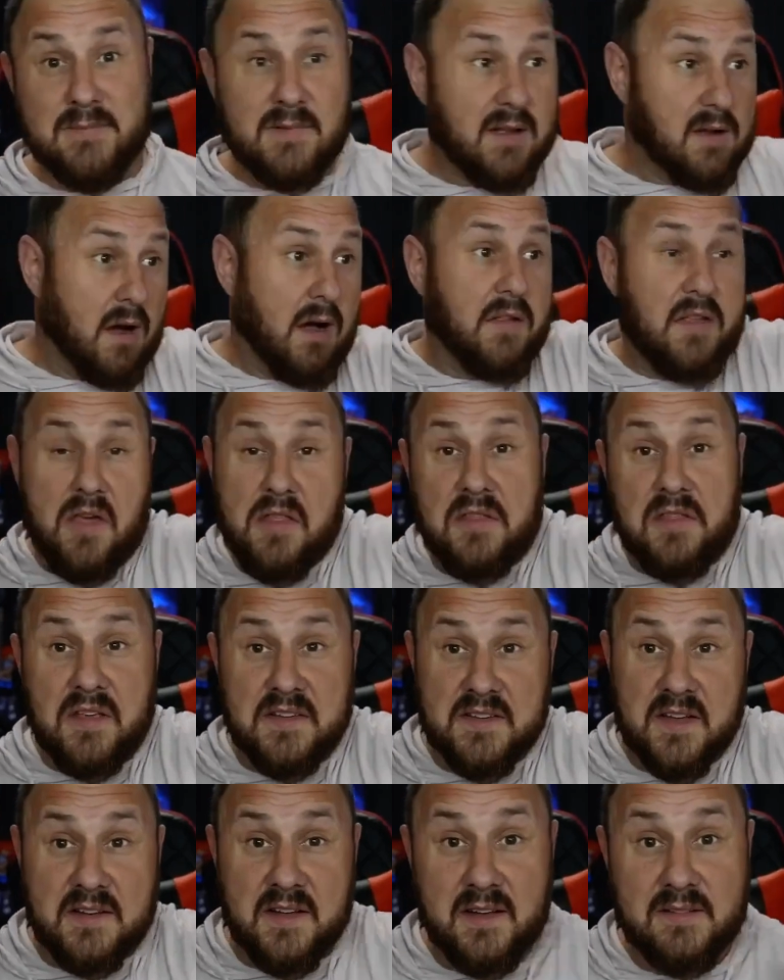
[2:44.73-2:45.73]
all the other
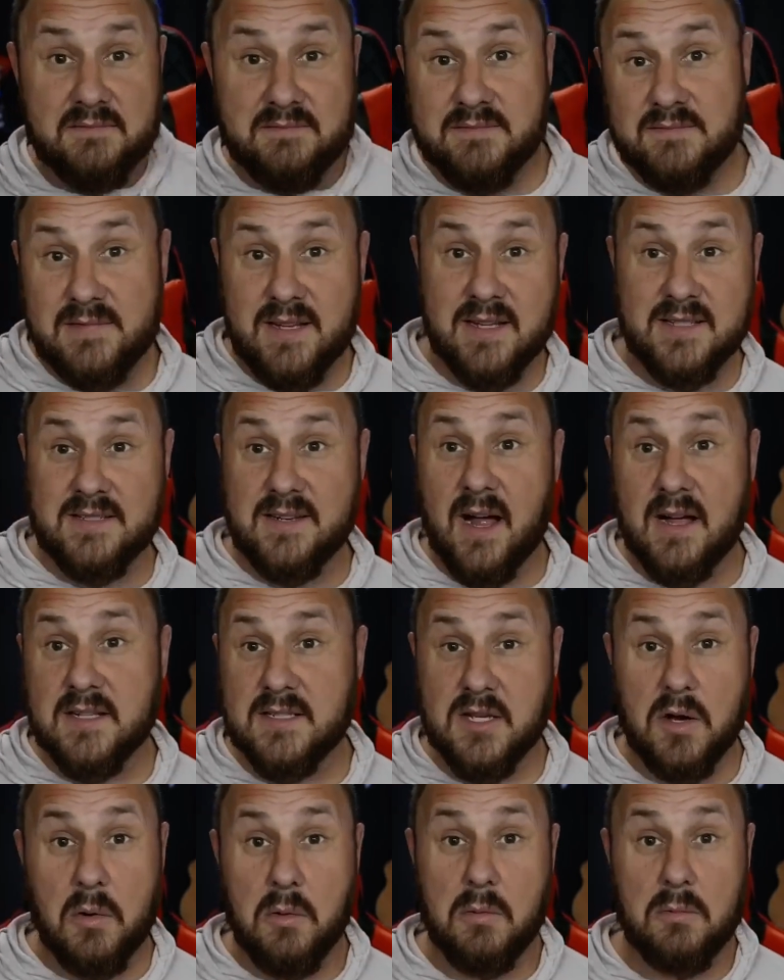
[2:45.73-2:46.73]
things they did, it's not
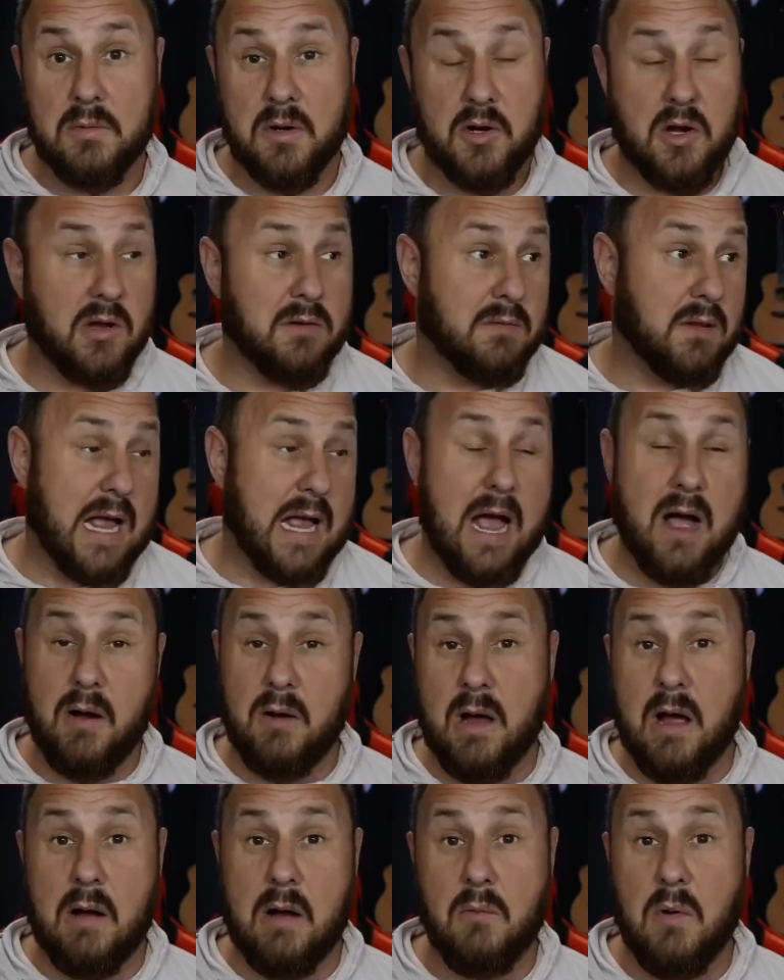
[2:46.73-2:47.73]
so
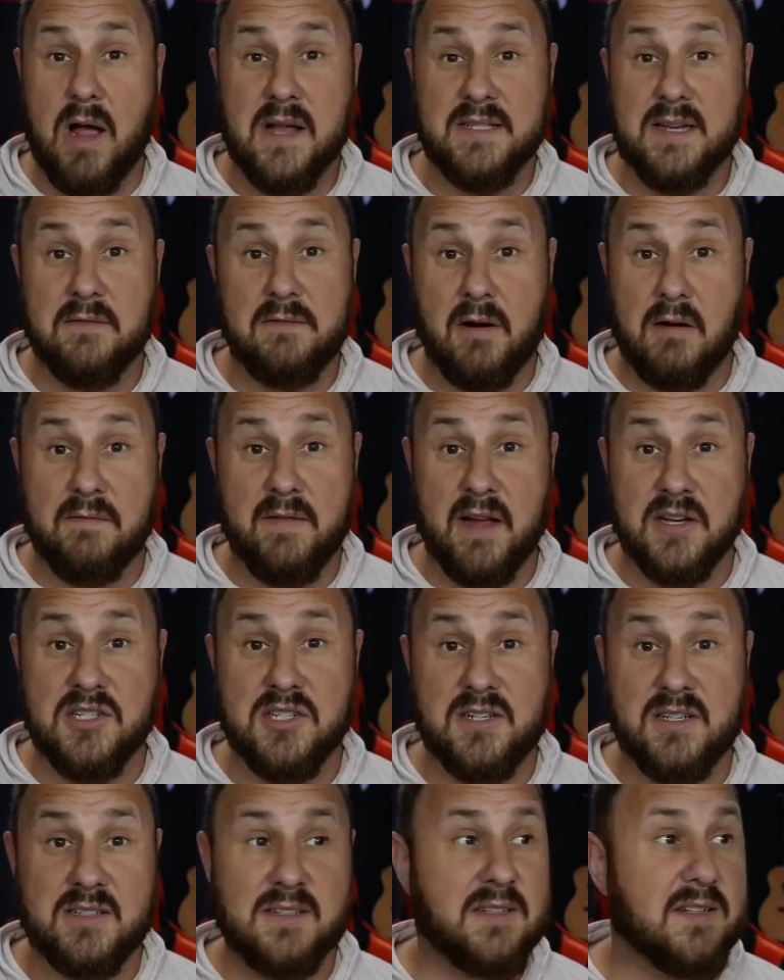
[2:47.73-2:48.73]
why is that
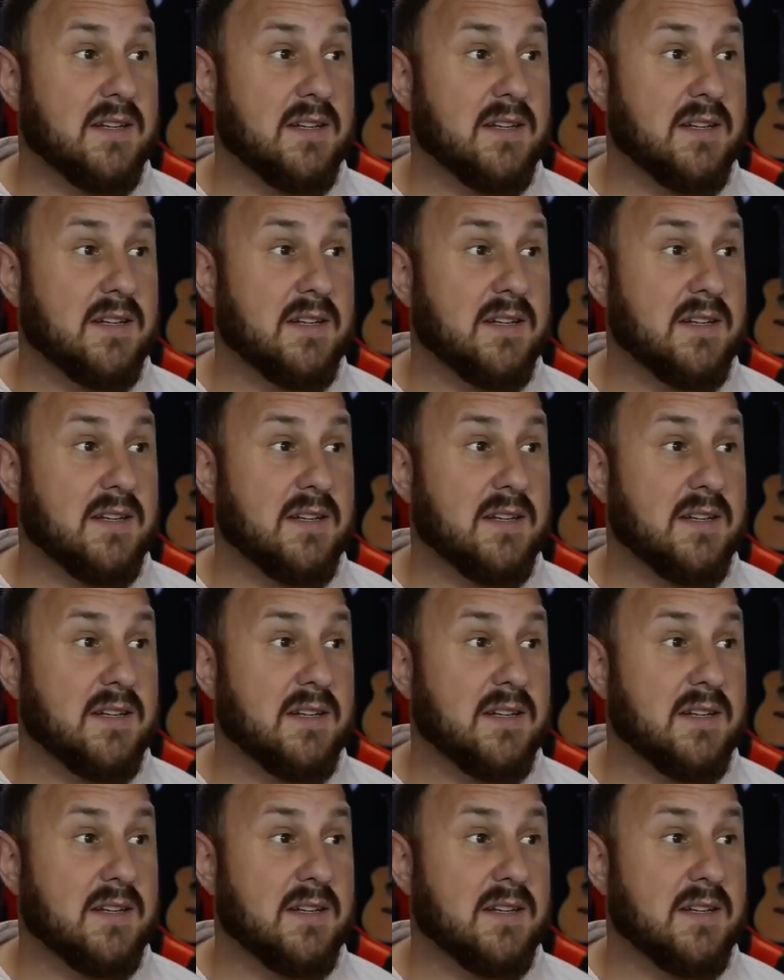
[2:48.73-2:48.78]
far-fetched?